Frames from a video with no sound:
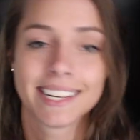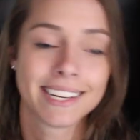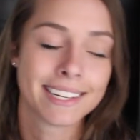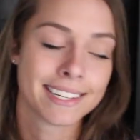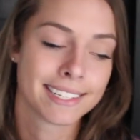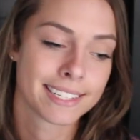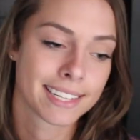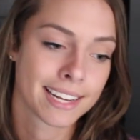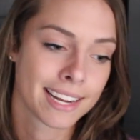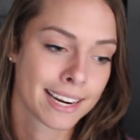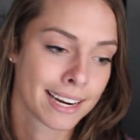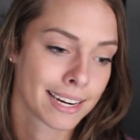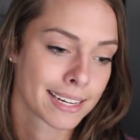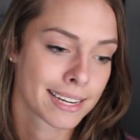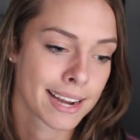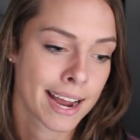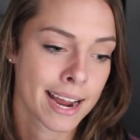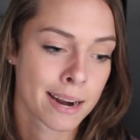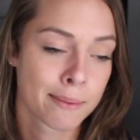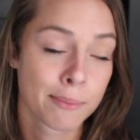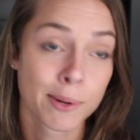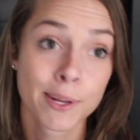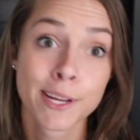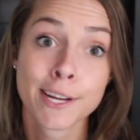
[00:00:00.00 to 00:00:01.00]
is an
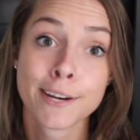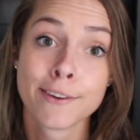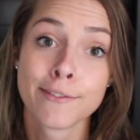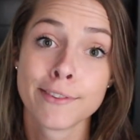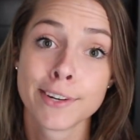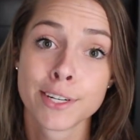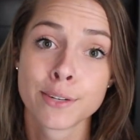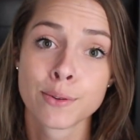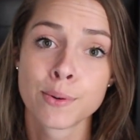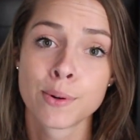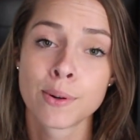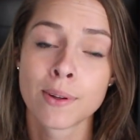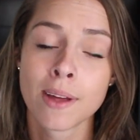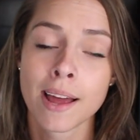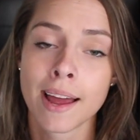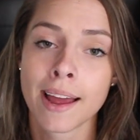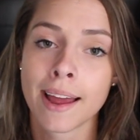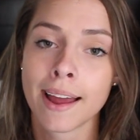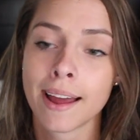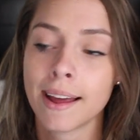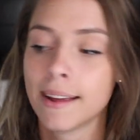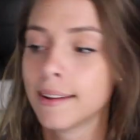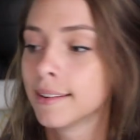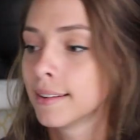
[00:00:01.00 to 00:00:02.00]
excitable individual
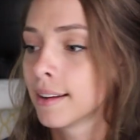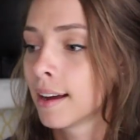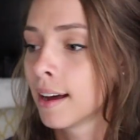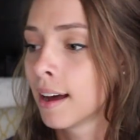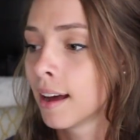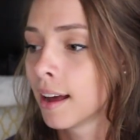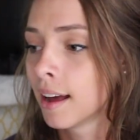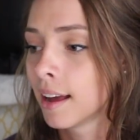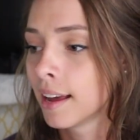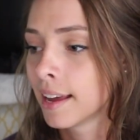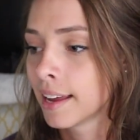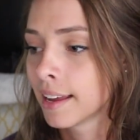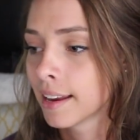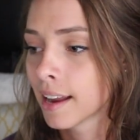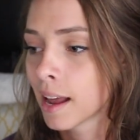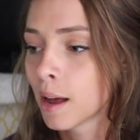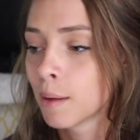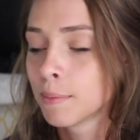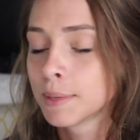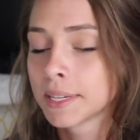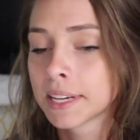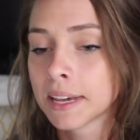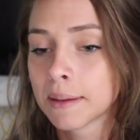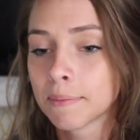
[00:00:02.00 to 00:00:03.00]
and uh, it
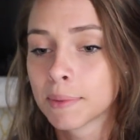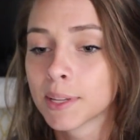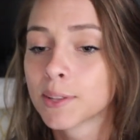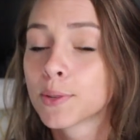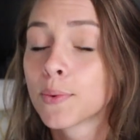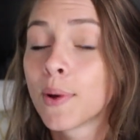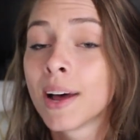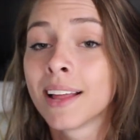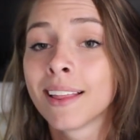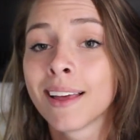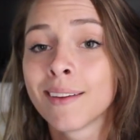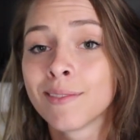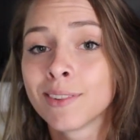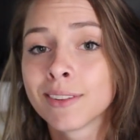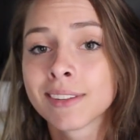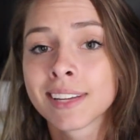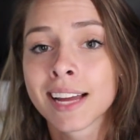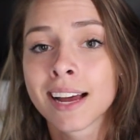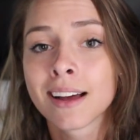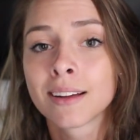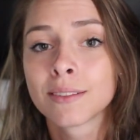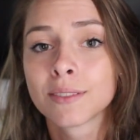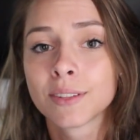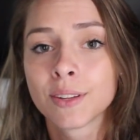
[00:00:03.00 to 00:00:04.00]
helps keep the sweat levels
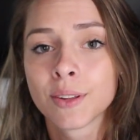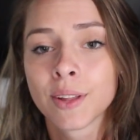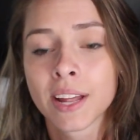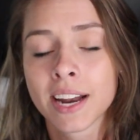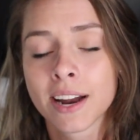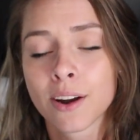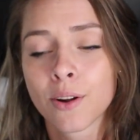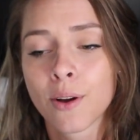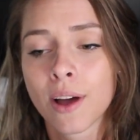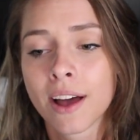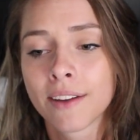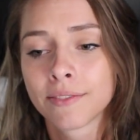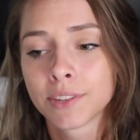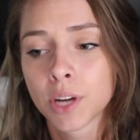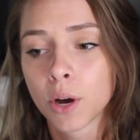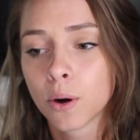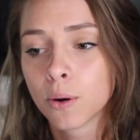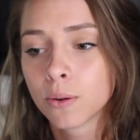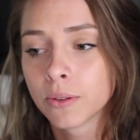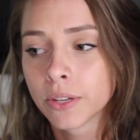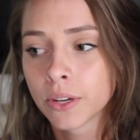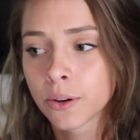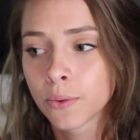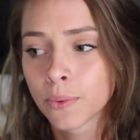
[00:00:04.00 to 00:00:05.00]
down so that I don't have to
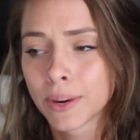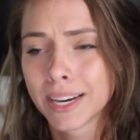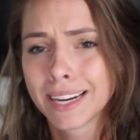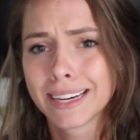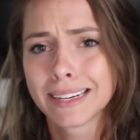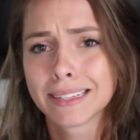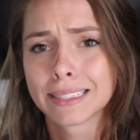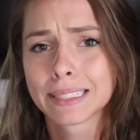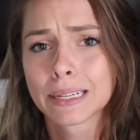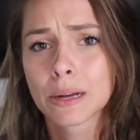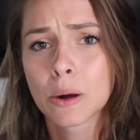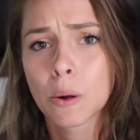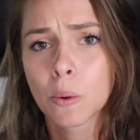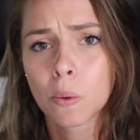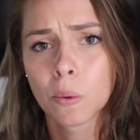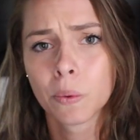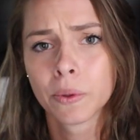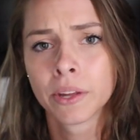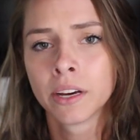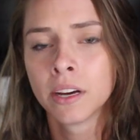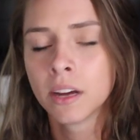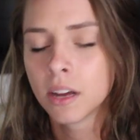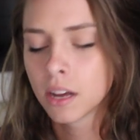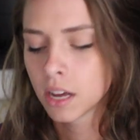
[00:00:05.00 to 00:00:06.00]
hose her when it is
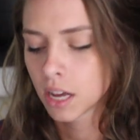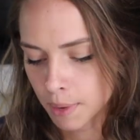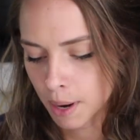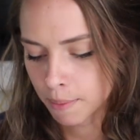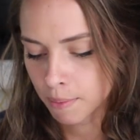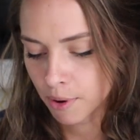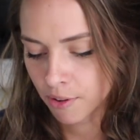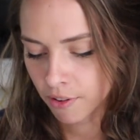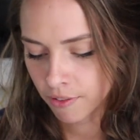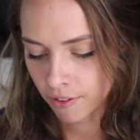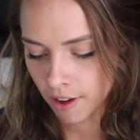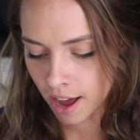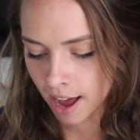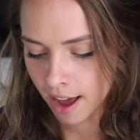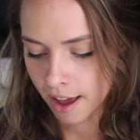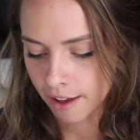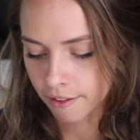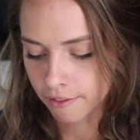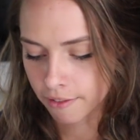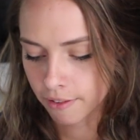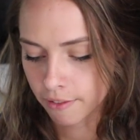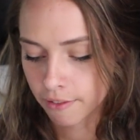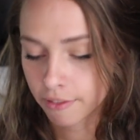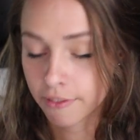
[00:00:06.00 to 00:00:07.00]
cold. Number
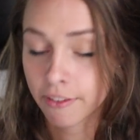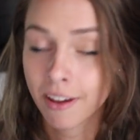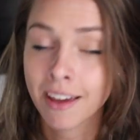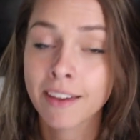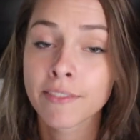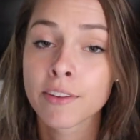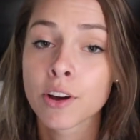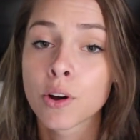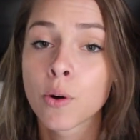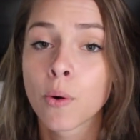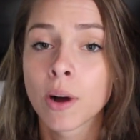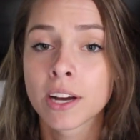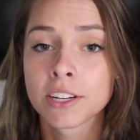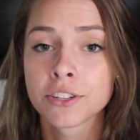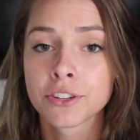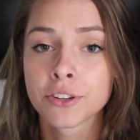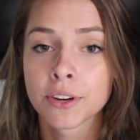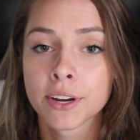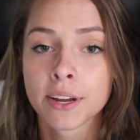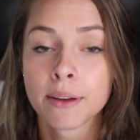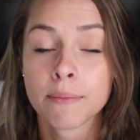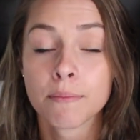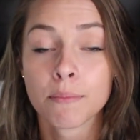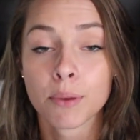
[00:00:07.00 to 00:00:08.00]
five, fave
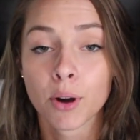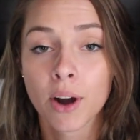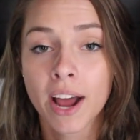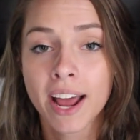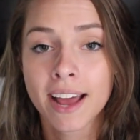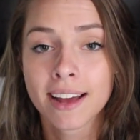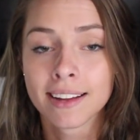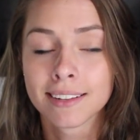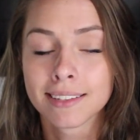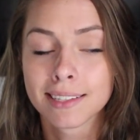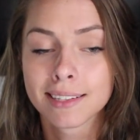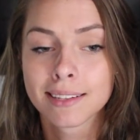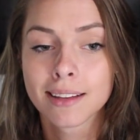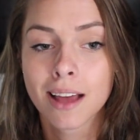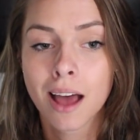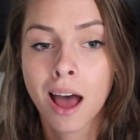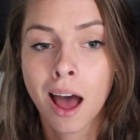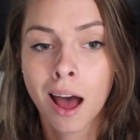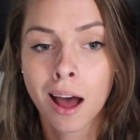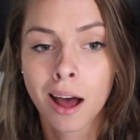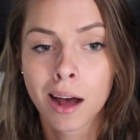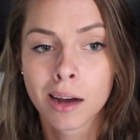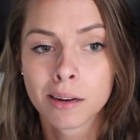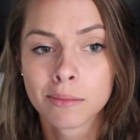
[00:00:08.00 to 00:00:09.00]
equestrian brands.
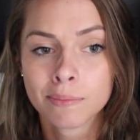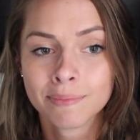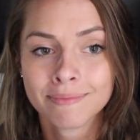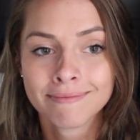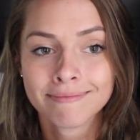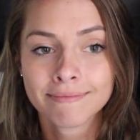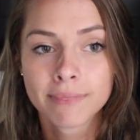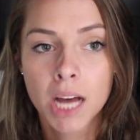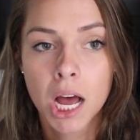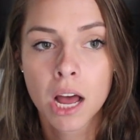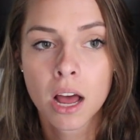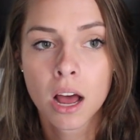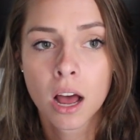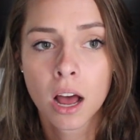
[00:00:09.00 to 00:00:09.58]
Um,